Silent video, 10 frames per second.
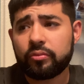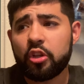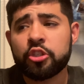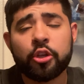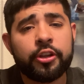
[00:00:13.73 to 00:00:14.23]

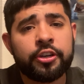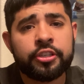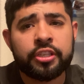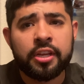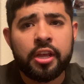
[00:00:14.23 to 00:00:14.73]
So there
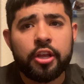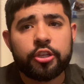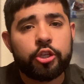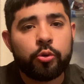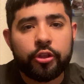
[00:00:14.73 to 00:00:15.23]
is
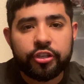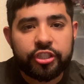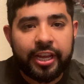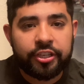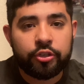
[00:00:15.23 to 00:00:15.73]
two other
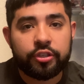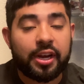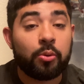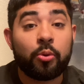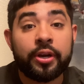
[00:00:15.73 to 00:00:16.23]
statues that I
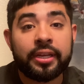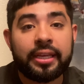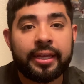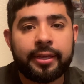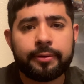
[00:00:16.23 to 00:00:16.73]
want to
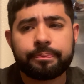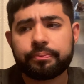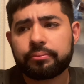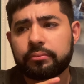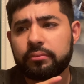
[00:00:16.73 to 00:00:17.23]
get
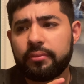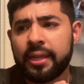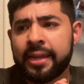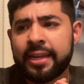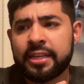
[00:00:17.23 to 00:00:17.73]

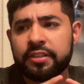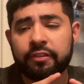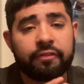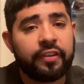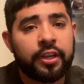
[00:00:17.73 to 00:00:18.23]
is
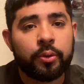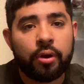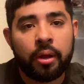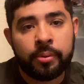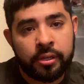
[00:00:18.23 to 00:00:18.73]
from
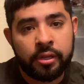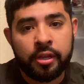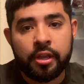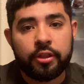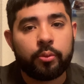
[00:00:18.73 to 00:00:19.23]
Figurama,
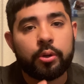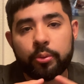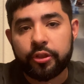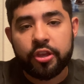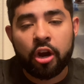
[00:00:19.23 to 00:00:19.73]
the one
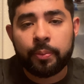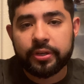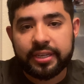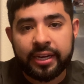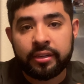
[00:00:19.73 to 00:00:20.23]
with the Armored
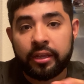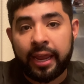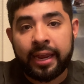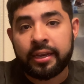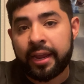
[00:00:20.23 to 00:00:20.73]
Titan
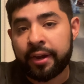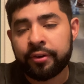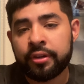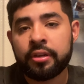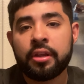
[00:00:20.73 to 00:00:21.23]
and
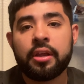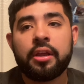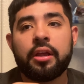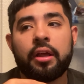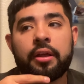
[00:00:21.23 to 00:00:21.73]
Eren.
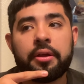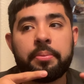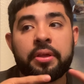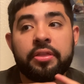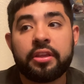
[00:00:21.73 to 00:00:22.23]
Um,
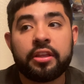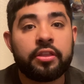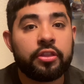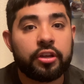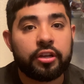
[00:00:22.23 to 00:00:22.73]
and
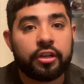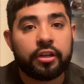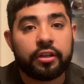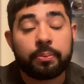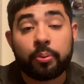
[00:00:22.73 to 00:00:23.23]
then
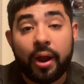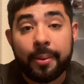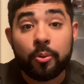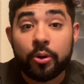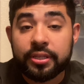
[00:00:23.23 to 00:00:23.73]
the
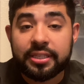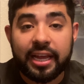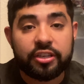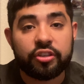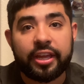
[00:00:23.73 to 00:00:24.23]
Prime 1
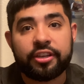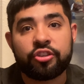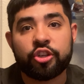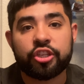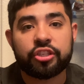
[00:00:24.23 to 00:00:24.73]
statue that
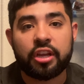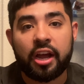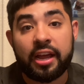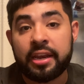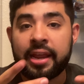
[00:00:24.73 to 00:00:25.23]
just
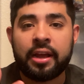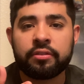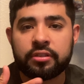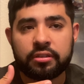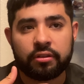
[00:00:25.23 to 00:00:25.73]
got
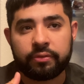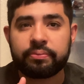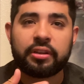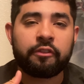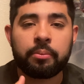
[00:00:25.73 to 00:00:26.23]
announced uh,
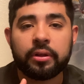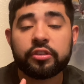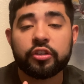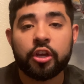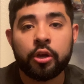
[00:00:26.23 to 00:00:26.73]
several months
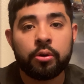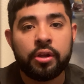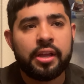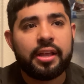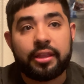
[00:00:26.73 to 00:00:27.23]
ago
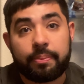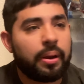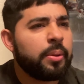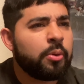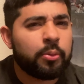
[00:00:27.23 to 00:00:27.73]
that
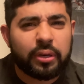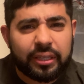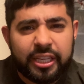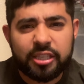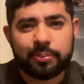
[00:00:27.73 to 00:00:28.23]
probably won't
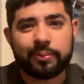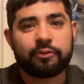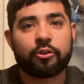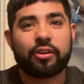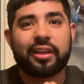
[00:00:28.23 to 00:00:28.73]
release
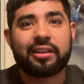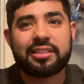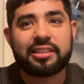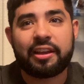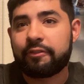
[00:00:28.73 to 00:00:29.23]
for like
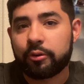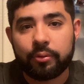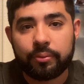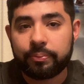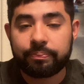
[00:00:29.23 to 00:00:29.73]

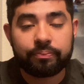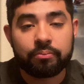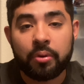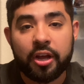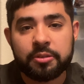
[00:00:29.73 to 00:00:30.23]
several
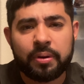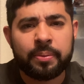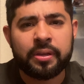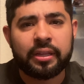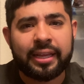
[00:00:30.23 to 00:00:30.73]
month,
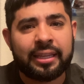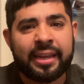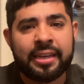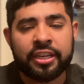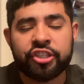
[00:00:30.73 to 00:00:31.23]
probably like
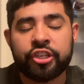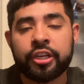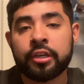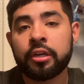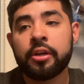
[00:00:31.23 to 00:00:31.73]
late next
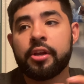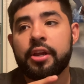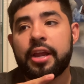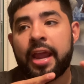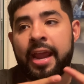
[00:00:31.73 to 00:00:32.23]
year.
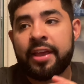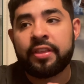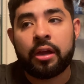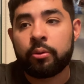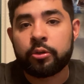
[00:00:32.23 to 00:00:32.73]
And
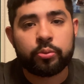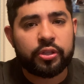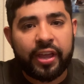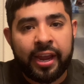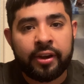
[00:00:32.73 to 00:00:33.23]
that one with
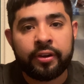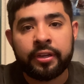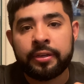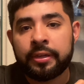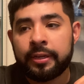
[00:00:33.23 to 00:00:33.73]

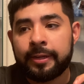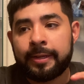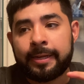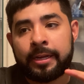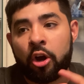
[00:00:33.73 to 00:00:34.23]
Eren,
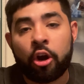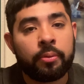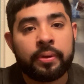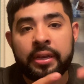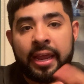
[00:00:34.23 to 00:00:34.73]
uh,
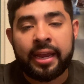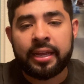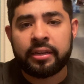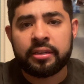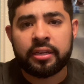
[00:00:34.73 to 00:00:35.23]
Armin,
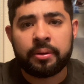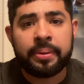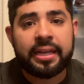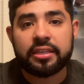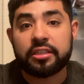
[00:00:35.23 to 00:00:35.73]
and uh,
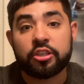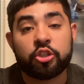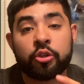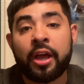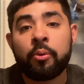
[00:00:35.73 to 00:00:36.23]
Mikasa.
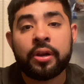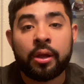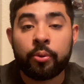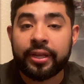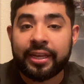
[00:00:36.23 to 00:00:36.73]
So that one I
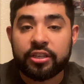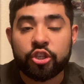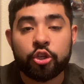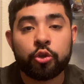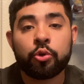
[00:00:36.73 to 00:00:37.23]
want to get
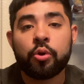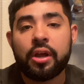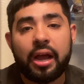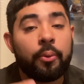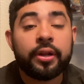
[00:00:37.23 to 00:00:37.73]
two.
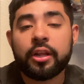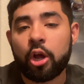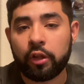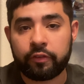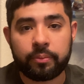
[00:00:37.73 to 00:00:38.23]
I want to get
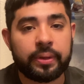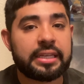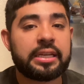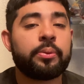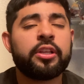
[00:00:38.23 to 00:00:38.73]
all of them
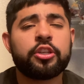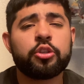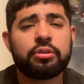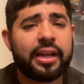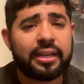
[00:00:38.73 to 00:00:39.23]
because I really
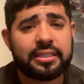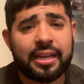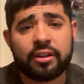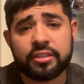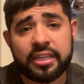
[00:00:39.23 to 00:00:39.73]
do like
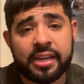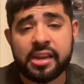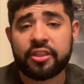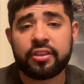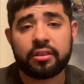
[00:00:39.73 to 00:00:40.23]
Attack on Titan.
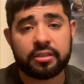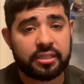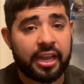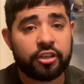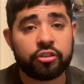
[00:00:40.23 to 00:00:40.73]
I think the
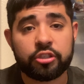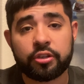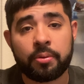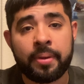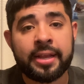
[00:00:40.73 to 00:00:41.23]
statues look
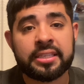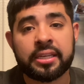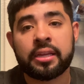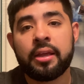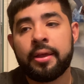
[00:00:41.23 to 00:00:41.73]
amazing,